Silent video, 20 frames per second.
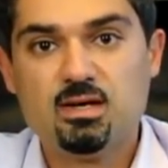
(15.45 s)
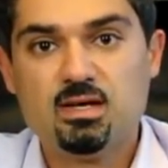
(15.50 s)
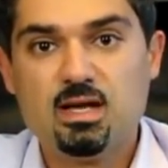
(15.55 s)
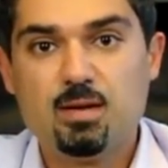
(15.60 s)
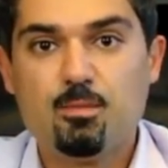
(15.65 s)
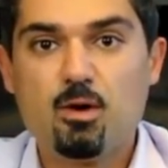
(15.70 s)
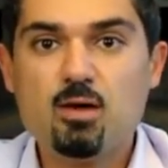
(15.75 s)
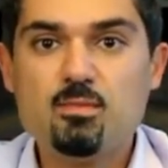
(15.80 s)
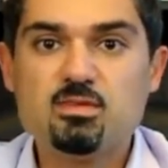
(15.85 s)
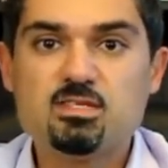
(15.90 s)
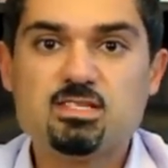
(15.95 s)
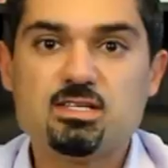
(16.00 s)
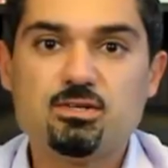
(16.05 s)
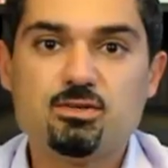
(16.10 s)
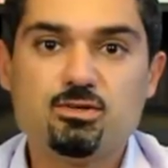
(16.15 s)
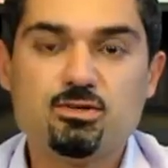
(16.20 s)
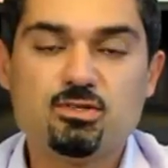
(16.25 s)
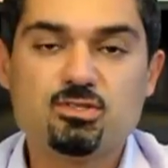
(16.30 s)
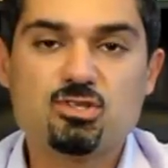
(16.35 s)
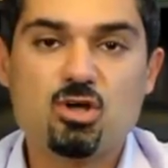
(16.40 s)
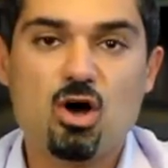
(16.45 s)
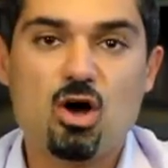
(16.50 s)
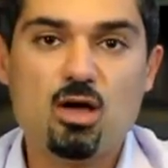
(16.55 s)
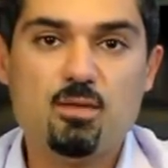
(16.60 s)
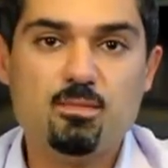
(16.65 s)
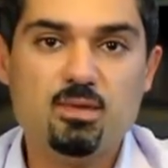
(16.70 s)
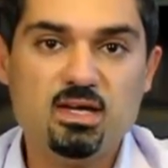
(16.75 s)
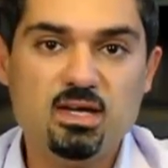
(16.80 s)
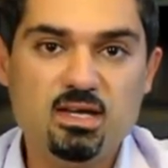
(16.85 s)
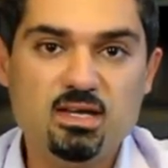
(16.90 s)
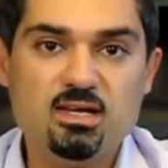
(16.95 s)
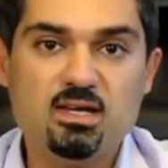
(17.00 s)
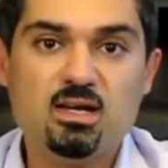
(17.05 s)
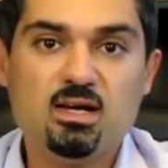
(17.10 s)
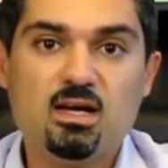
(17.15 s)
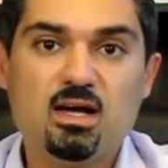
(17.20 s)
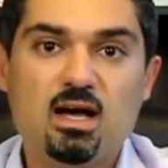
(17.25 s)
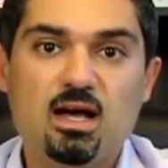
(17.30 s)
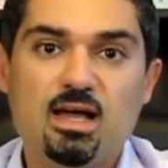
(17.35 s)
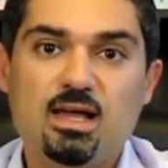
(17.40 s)
Now, by materials I mean
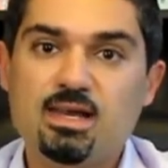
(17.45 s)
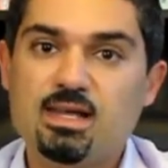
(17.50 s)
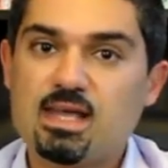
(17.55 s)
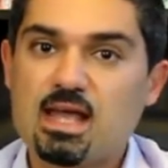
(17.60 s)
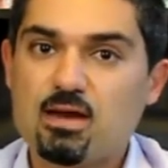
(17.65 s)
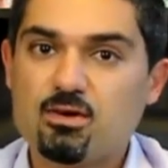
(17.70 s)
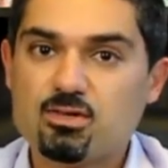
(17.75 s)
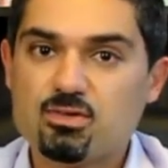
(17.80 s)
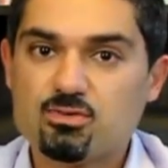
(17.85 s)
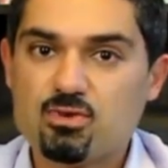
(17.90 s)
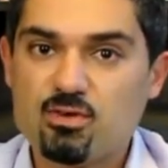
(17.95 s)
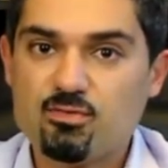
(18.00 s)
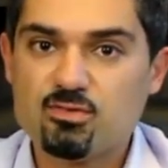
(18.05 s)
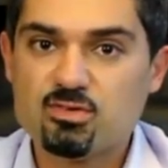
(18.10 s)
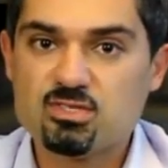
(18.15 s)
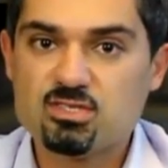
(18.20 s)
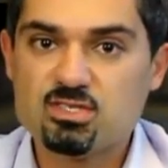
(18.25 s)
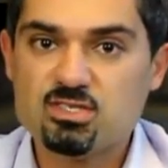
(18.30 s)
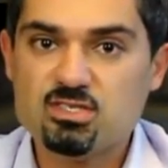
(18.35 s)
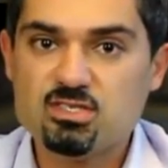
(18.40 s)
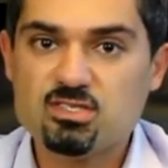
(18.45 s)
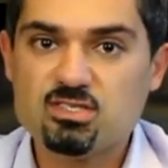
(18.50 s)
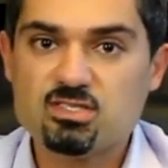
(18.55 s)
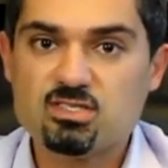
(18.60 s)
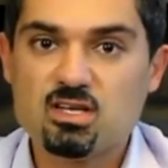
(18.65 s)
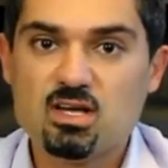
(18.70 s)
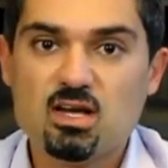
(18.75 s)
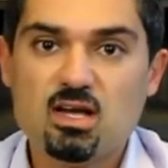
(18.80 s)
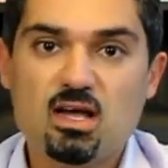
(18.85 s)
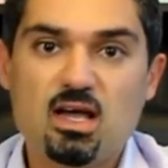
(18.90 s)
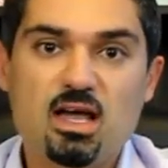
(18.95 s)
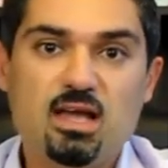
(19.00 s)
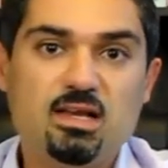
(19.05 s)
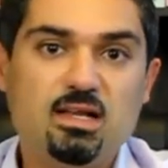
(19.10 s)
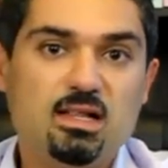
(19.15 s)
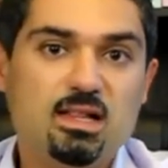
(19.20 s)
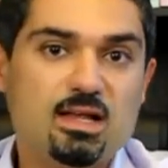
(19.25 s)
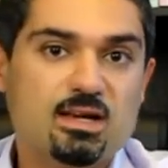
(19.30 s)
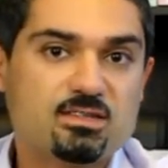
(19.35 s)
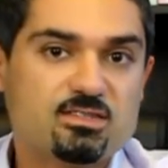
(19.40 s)
uh, any character references, any
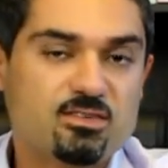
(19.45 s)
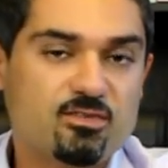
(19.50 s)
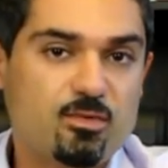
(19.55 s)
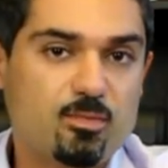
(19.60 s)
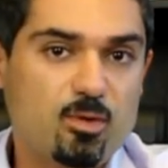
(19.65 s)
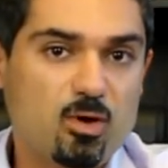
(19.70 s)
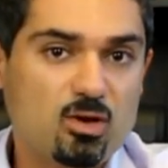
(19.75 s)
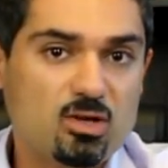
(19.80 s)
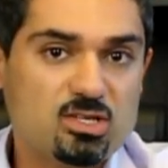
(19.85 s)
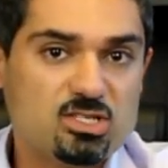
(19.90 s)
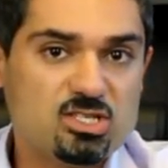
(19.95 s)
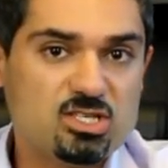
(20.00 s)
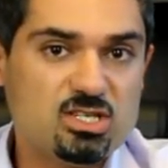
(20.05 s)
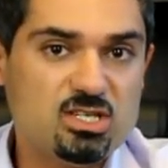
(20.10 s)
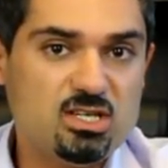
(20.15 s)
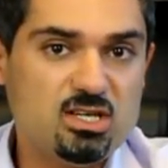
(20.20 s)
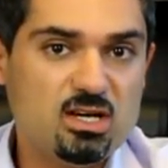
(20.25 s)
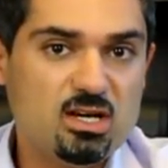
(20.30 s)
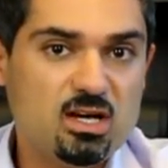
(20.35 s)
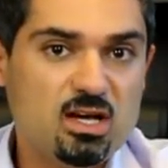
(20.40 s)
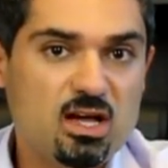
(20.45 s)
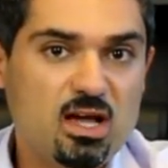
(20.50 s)
letters of apology,